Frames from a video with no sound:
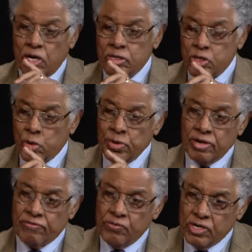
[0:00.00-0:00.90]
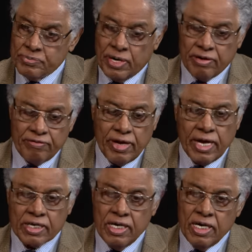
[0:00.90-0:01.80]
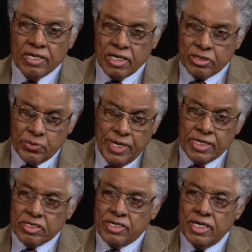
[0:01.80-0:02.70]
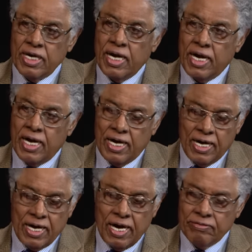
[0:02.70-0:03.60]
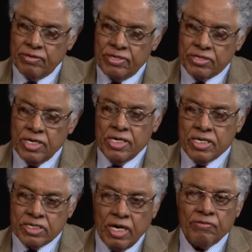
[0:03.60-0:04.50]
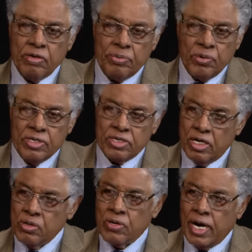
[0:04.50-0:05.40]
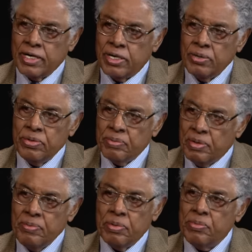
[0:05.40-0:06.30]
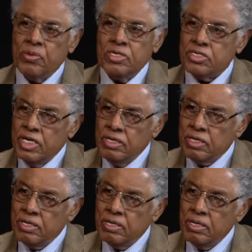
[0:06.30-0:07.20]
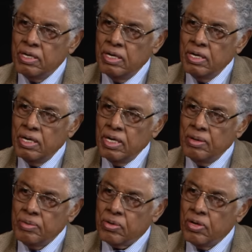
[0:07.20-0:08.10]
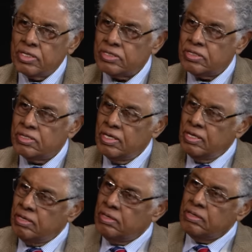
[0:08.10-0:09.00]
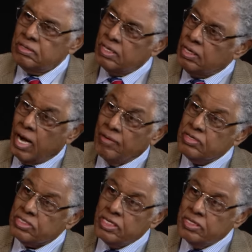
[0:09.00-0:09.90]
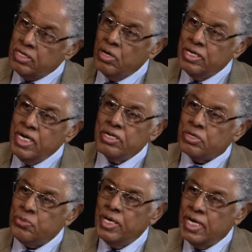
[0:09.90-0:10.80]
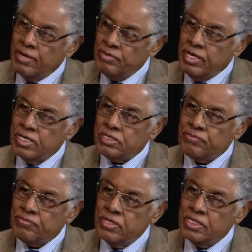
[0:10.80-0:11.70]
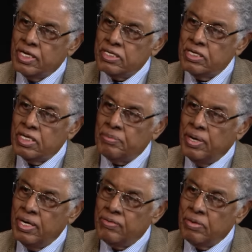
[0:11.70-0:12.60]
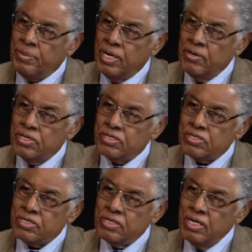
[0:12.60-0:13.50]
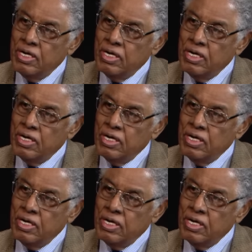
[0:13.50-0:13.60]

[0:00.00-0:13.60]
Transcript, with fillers: that's also reinforced by the fact the twins tend to average several points lower IQ than people born singly, because obviously no, neither twin ever gets the full attention of the, of the parents.